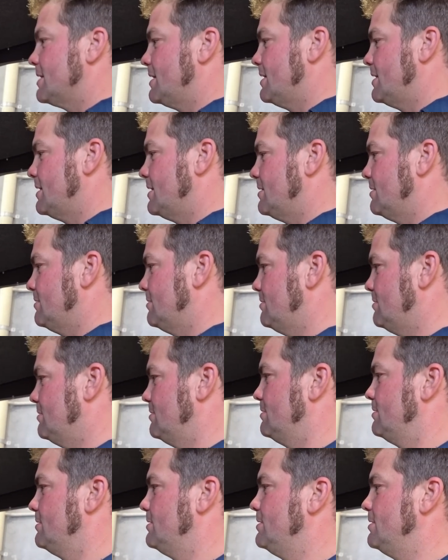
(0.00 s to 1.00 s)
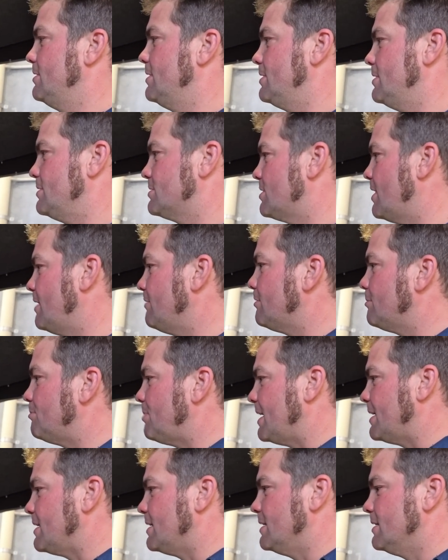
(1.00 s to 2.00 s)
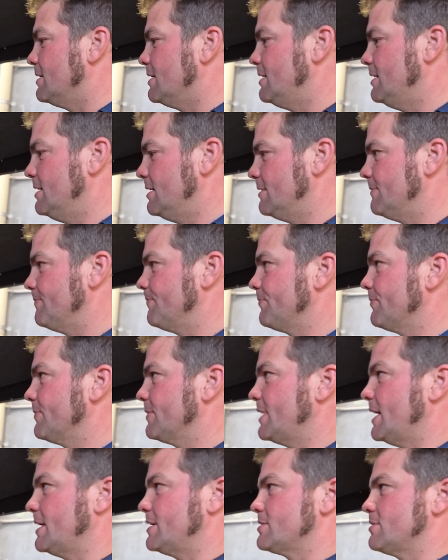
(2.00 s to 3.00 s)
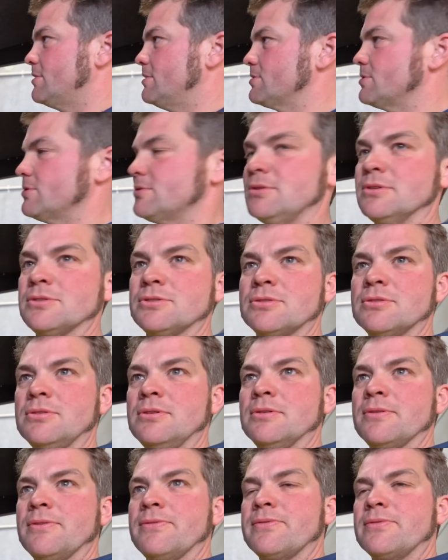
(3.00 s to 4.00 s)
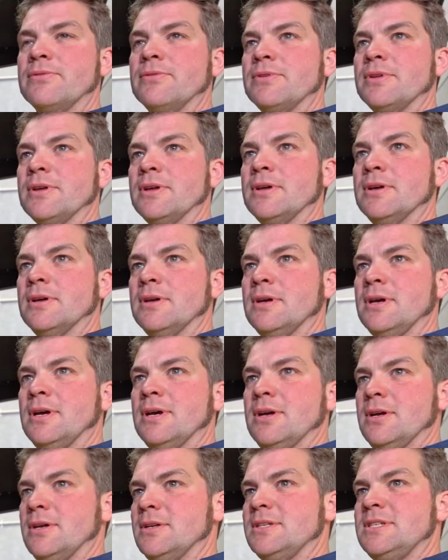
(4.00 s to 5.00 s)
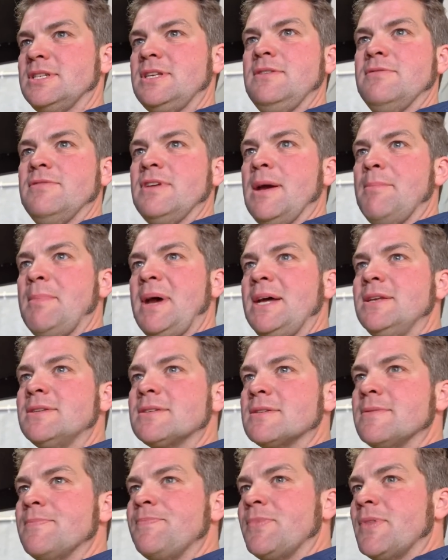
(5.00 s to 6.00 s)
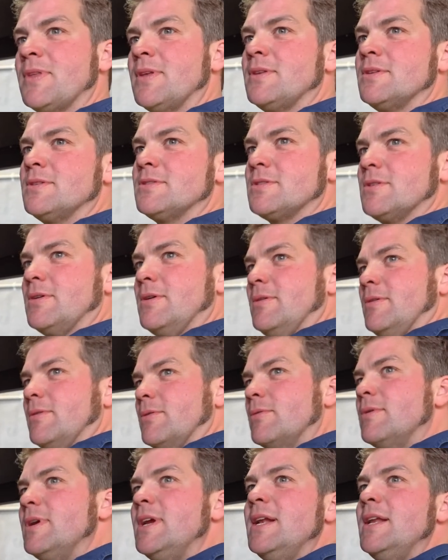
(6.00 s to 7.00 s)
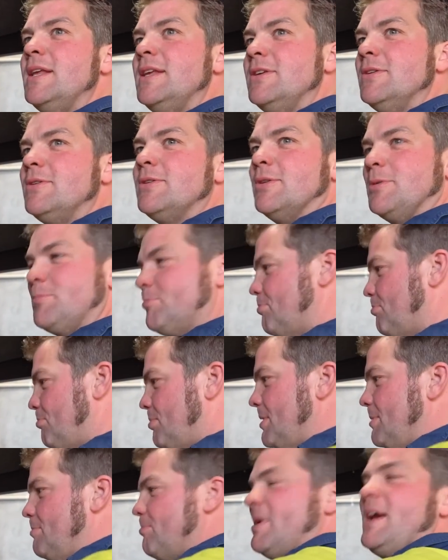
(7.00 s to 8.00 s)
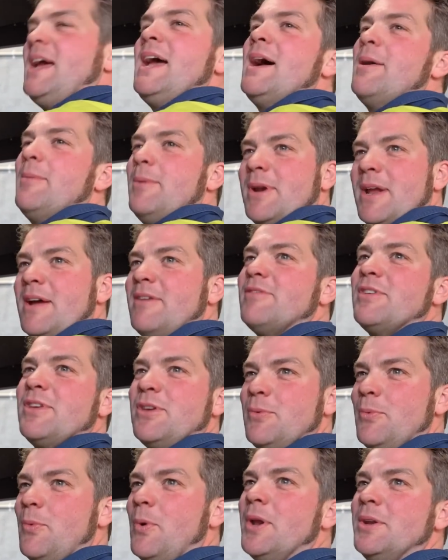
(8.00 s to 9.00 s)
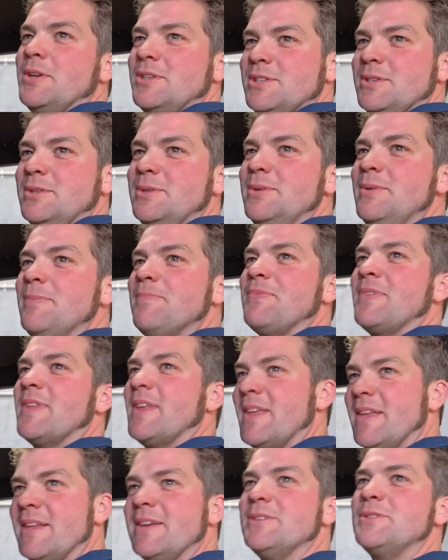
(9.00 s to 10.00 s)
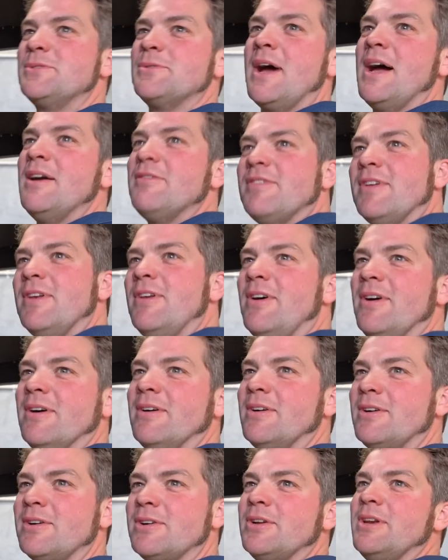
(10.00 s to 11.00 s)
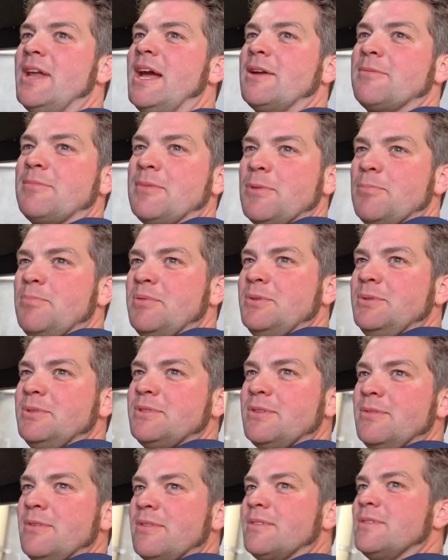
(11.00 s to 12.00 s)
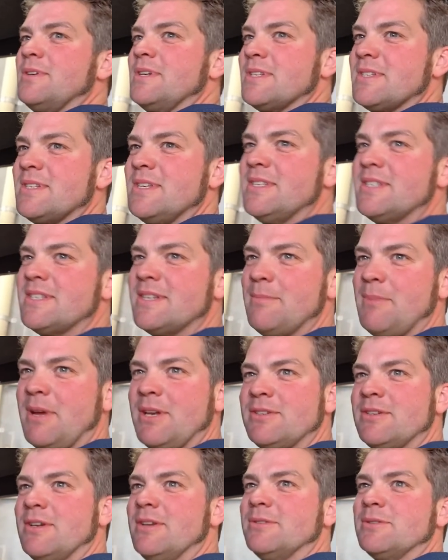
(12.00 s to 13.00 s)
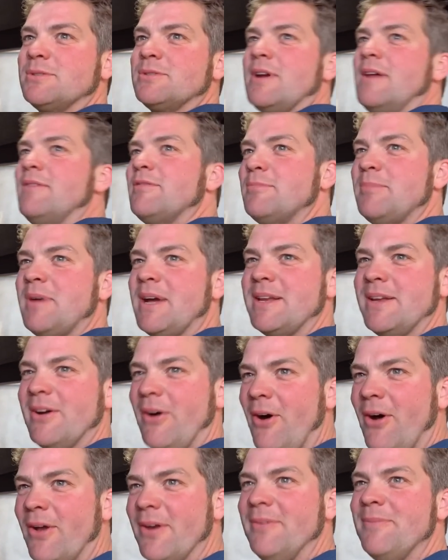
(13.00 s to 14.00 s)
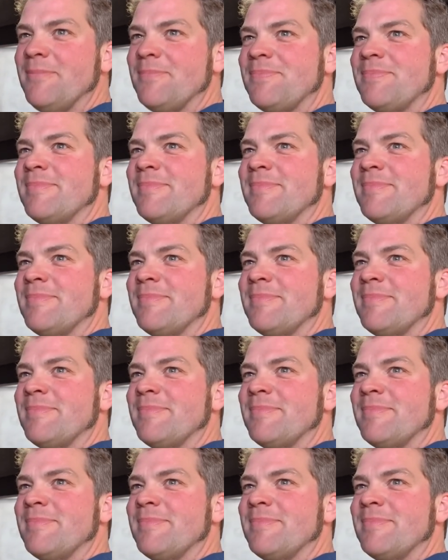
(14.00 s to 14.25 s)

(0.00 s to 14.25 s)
you got your travel buddy in here. That is also controlled through the TVMS. So really you could prepare whatever you want to do. Drive along, connect with Bluetooth to your system and turn the travel buddy on